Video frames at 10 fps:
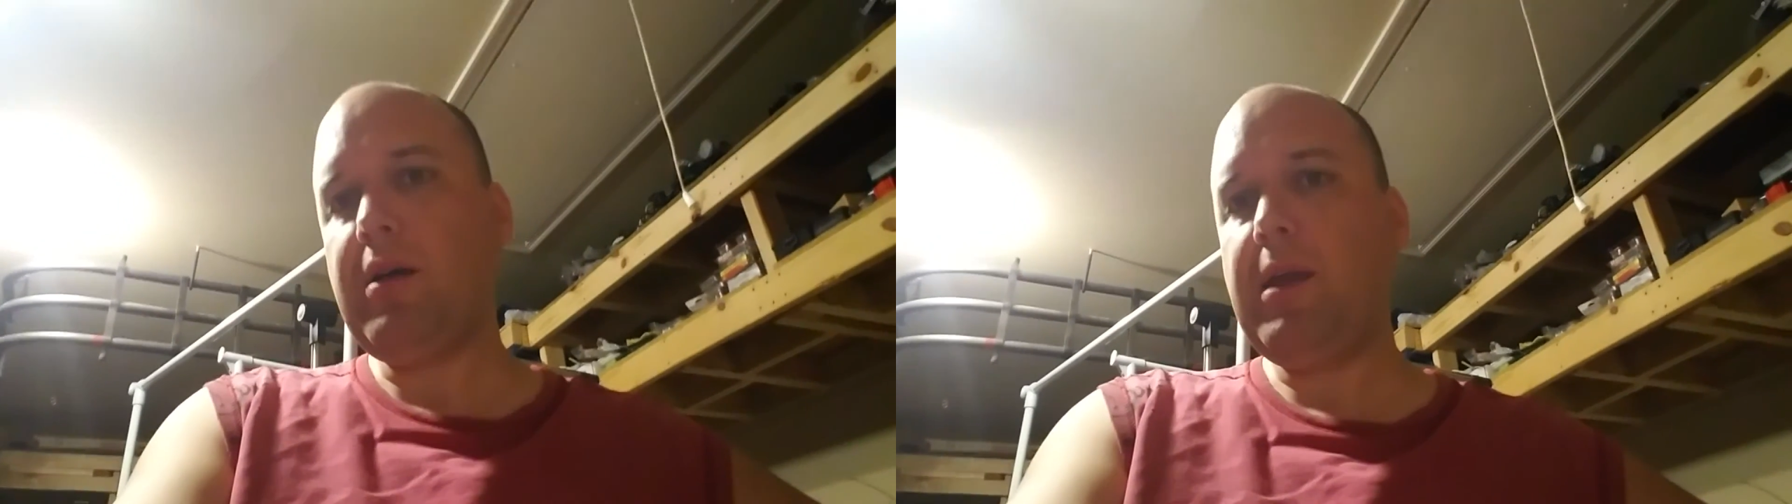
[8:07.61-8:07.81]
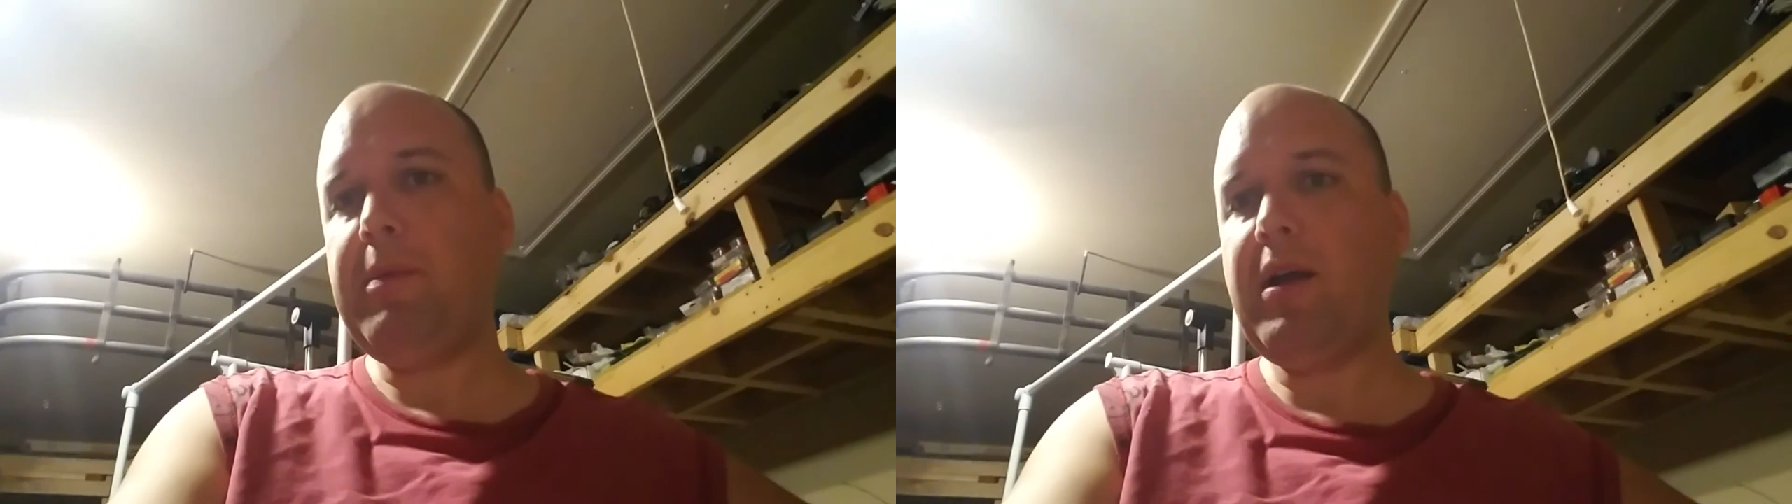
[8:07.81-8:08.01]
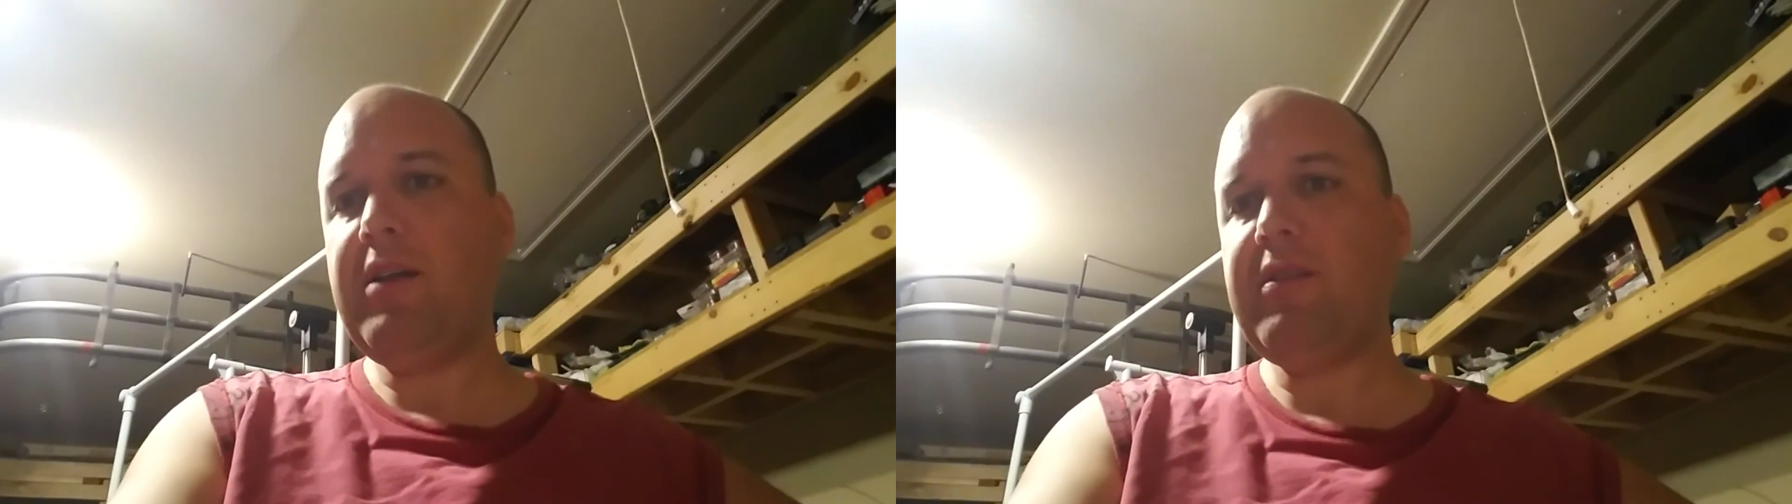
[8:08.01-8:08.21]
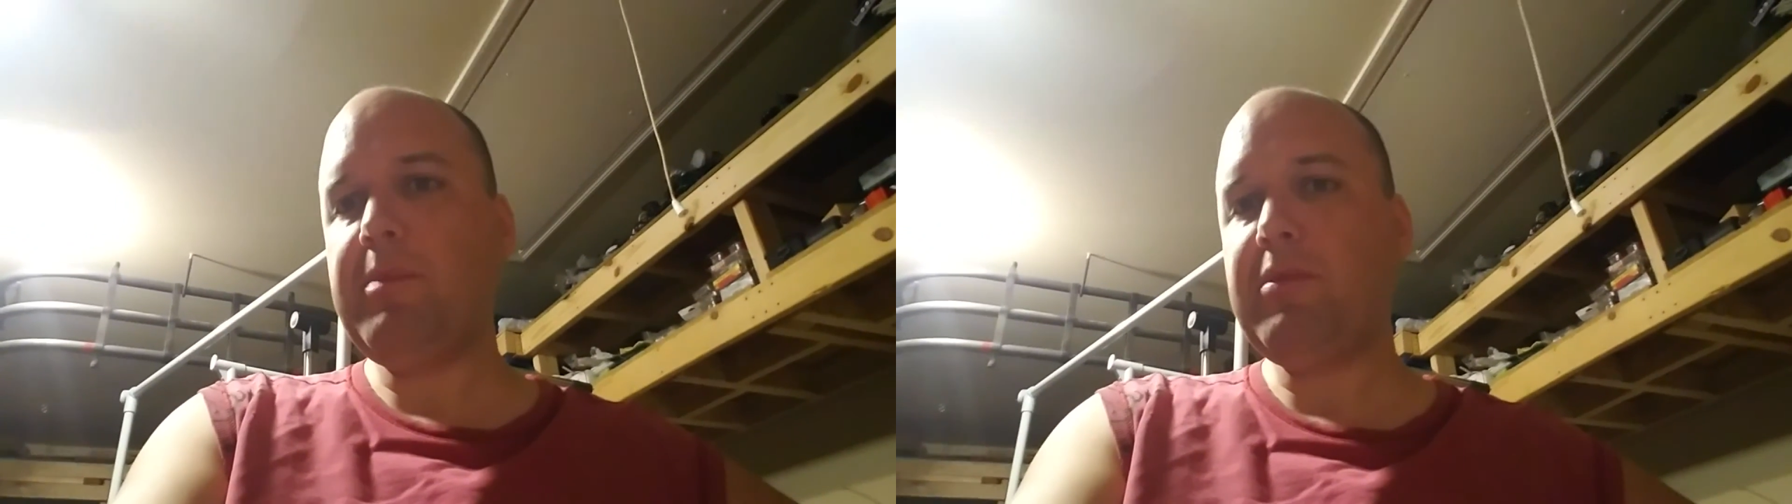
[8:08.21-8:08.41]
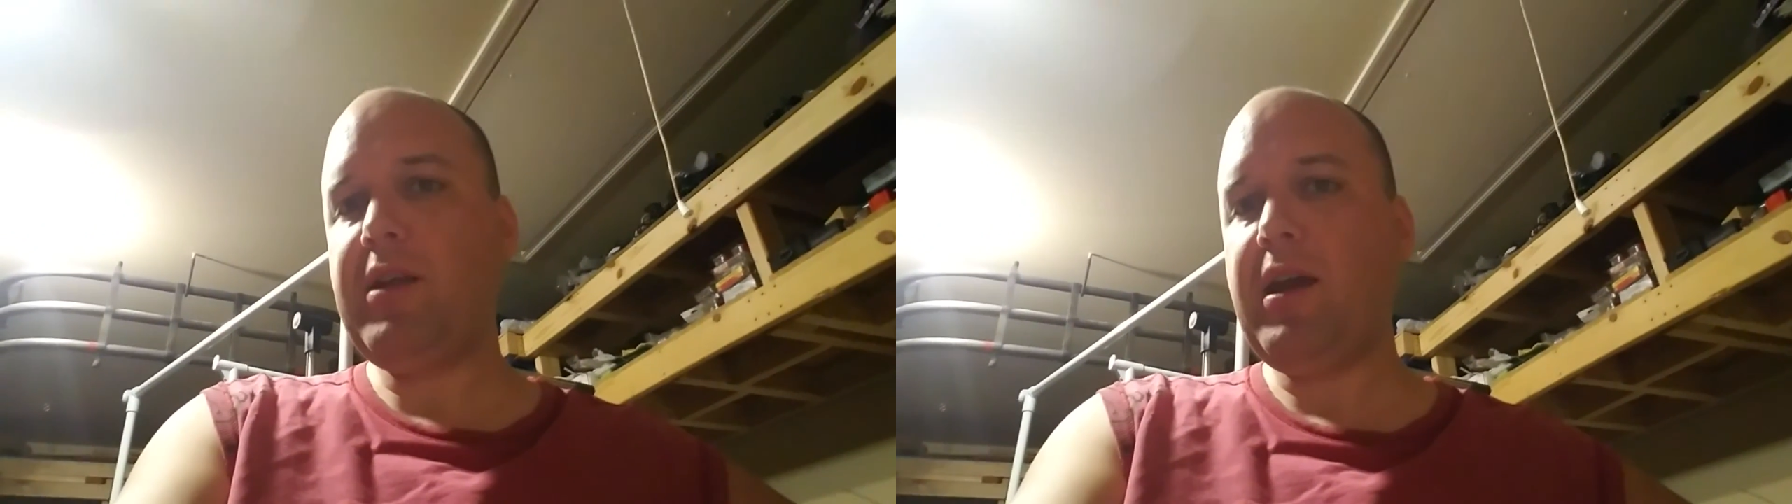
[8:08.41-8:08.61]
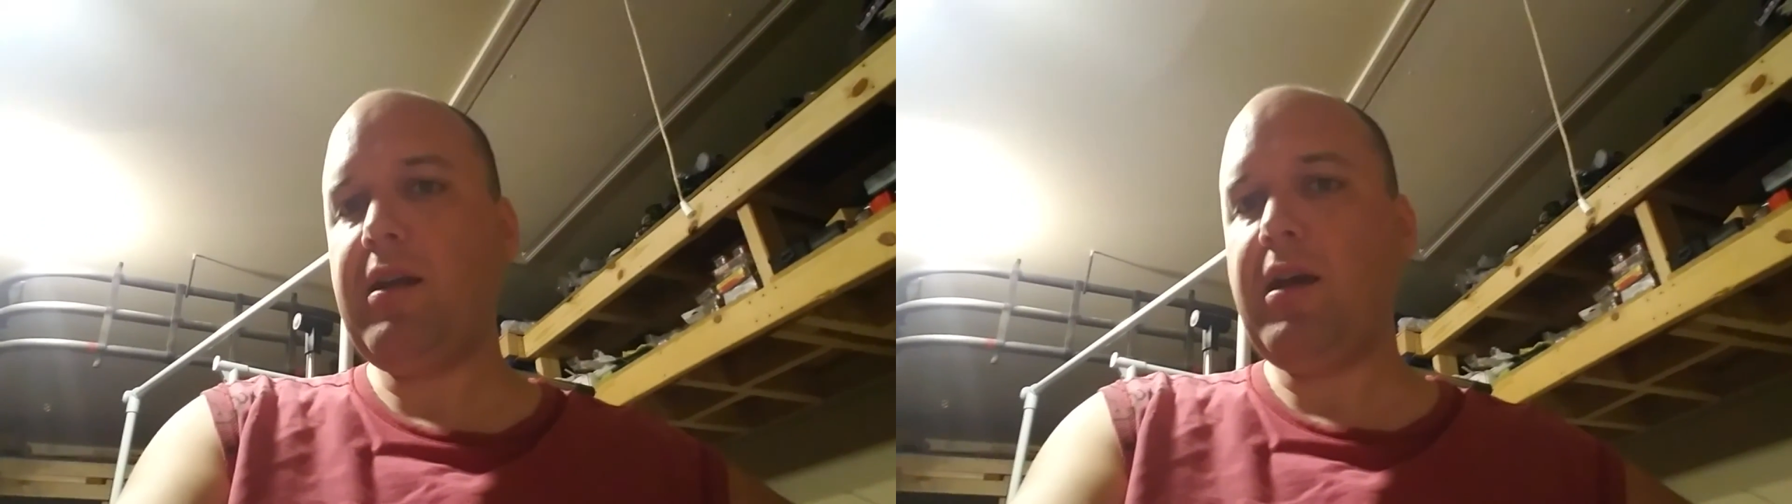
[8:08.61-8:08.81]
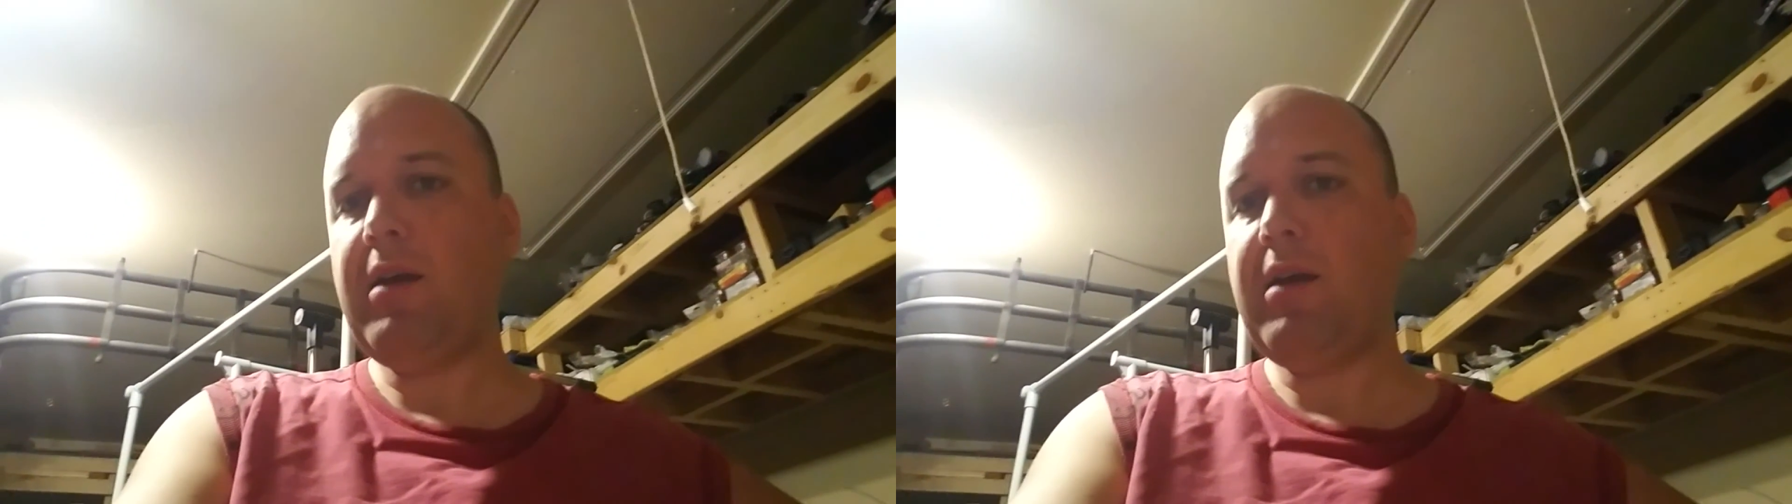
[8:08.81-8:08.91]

keep you guys up to date,